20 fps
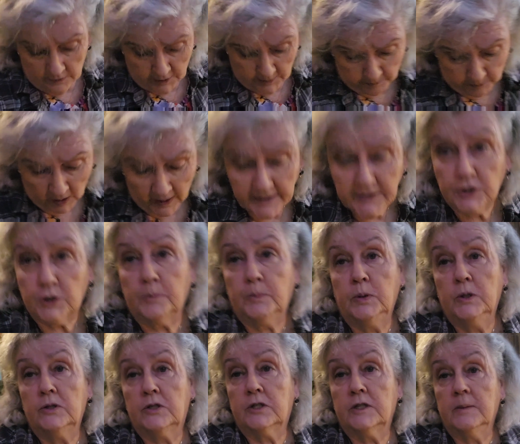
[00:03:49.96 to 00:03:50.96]
the plates are
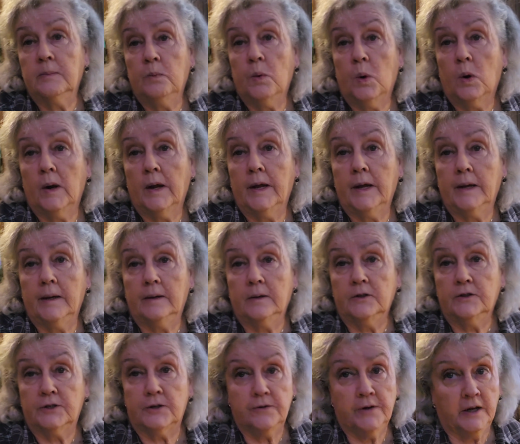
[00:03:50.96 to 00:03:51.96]
put somewhere
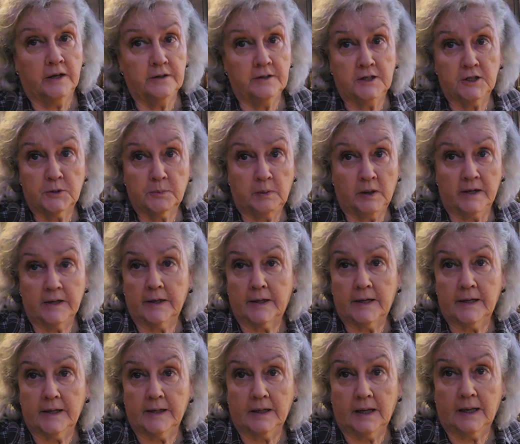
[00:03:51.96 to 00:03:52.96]
else. They're not displayed
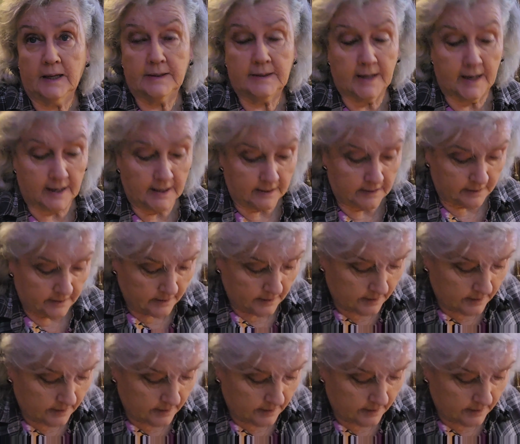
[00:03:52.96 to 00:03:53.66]
again like that,